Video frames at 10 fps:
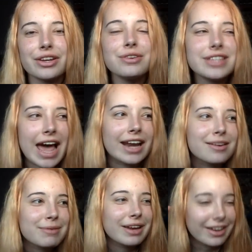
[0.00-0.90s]
Are you
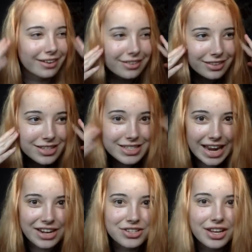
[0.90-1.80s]
telling me that
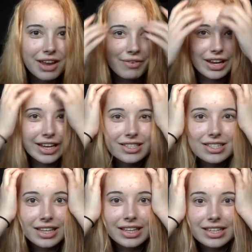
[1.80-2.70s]
Danger even links
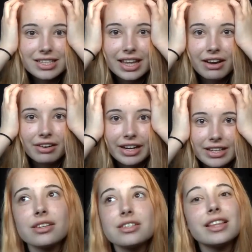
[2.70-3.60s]
to these
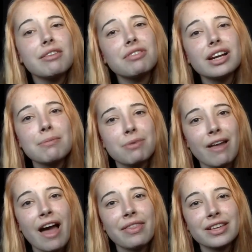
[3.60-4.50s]
theories? Did they really
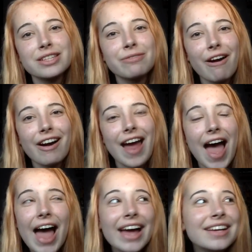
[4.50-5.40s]
plan this far
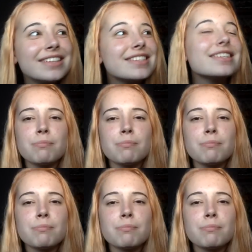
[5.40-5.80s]
ahead?